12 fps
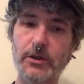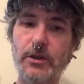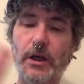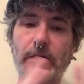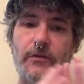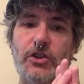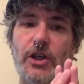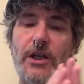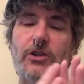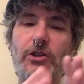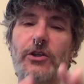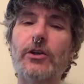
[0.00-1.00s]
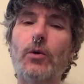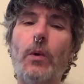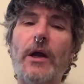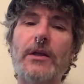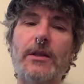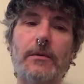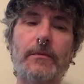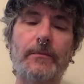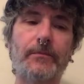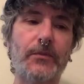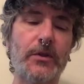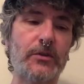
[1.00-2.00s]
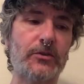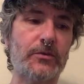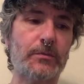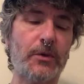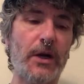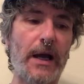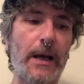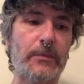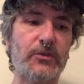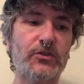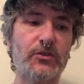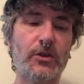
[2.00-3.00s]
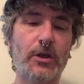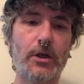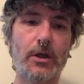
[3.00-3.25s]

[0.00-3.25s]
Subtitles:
kind of change it in a way that is perhaps